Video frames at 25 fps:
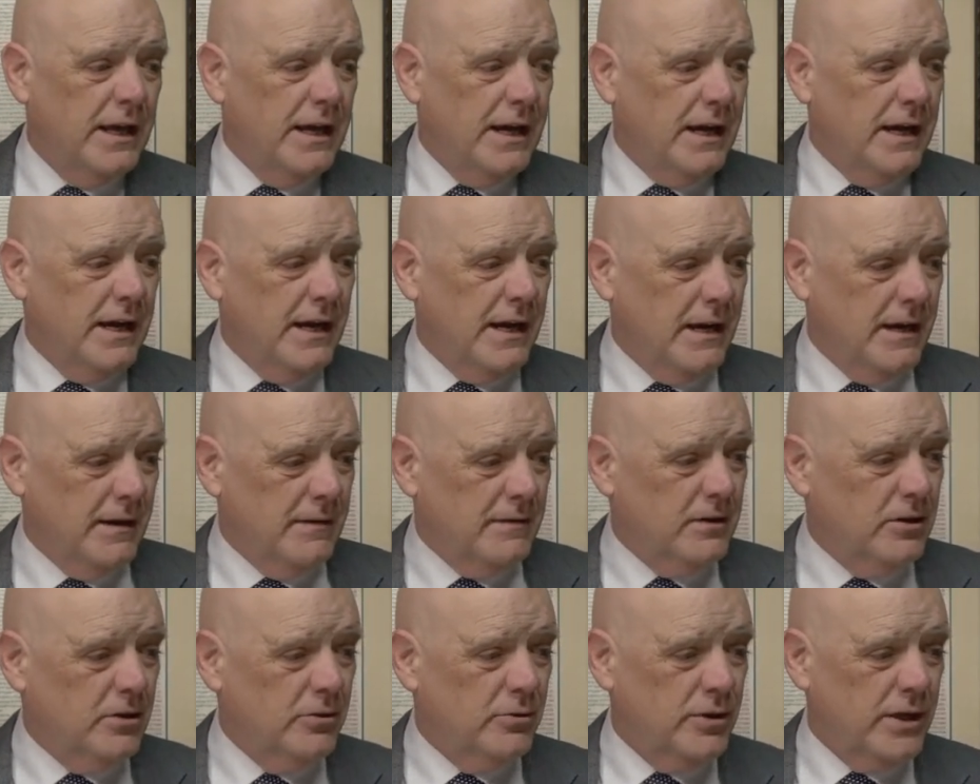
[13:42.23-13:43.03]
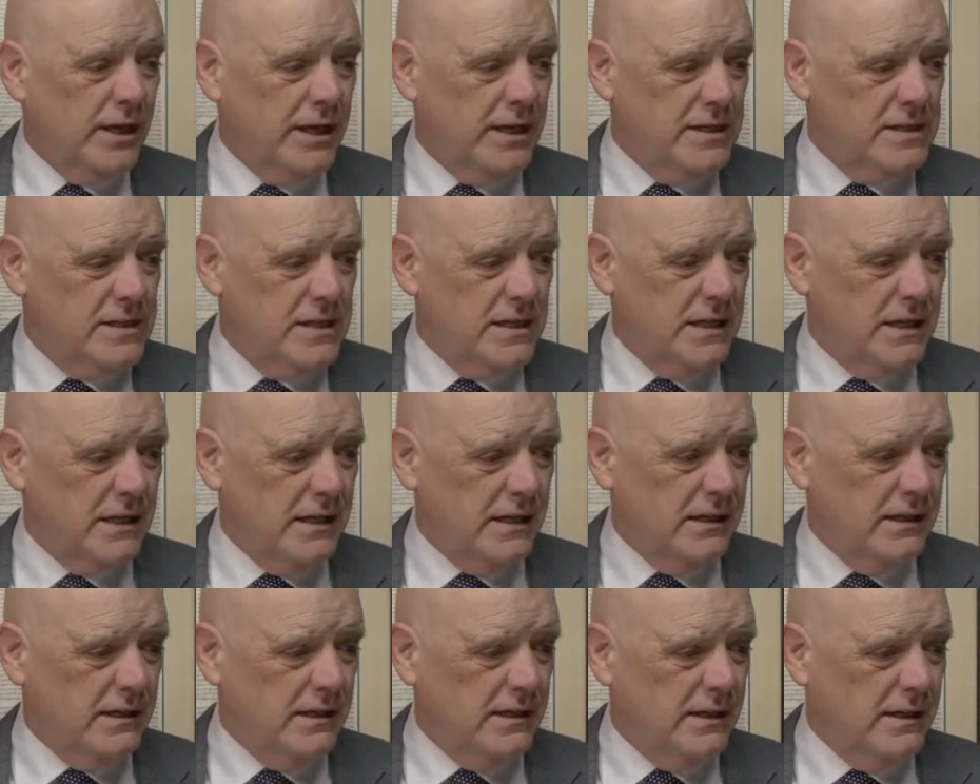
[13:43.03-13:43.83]
Uh, Luke
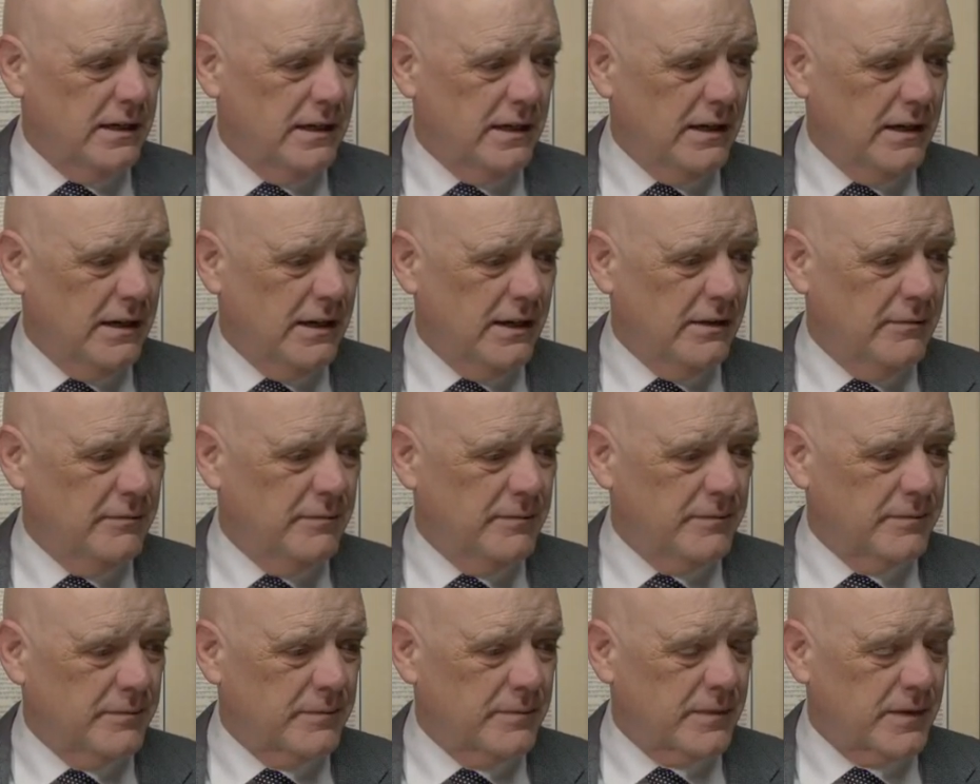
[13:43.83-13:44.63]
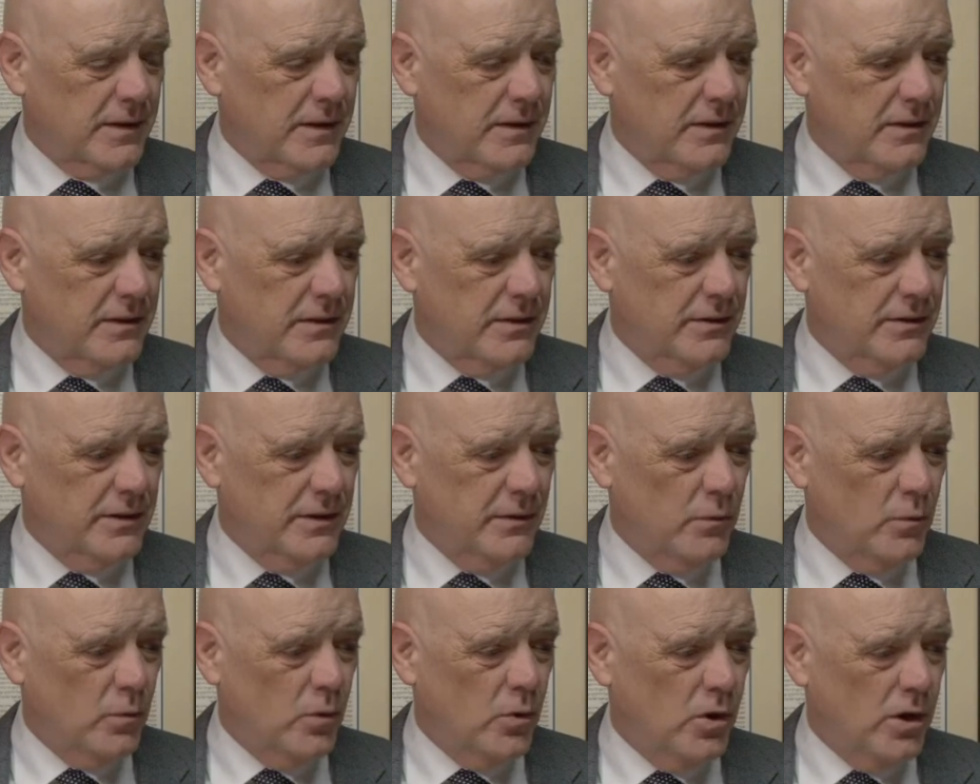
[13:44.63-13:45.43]
18, um,
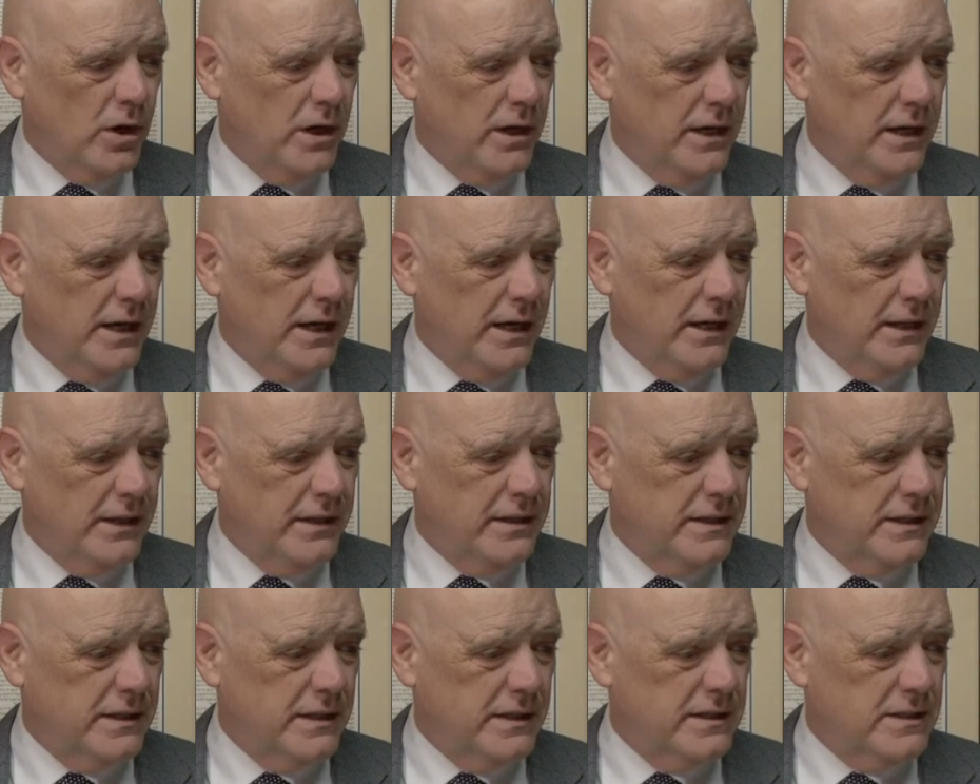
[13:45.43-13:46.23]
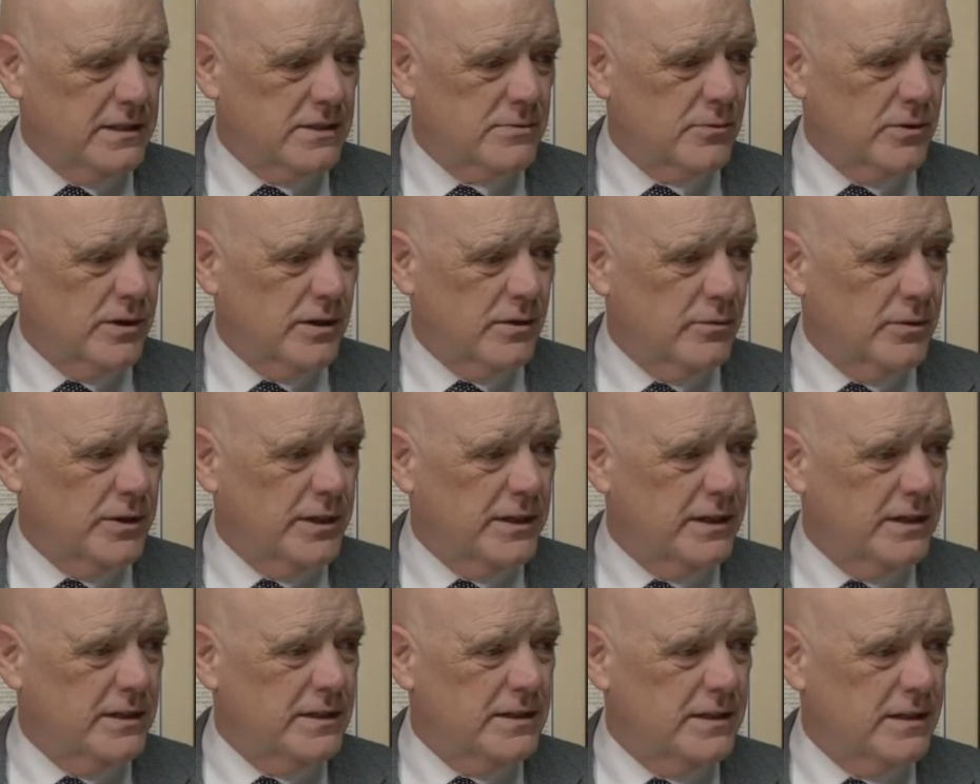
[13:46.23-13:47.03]
31, I think, is where we
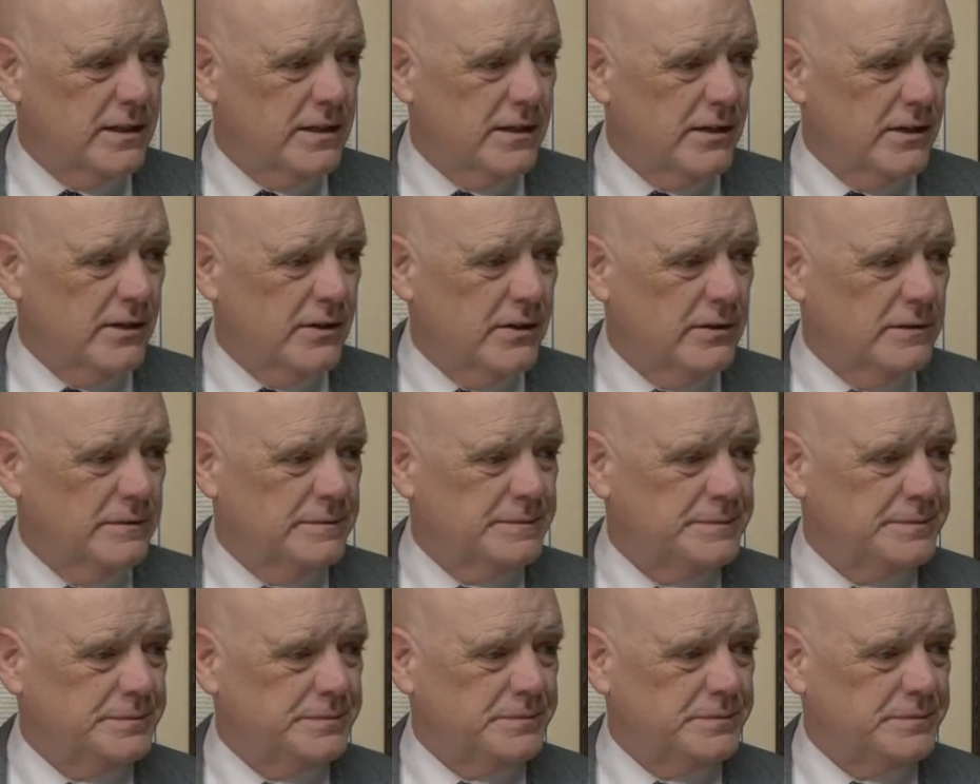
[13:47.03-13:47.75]
need to go.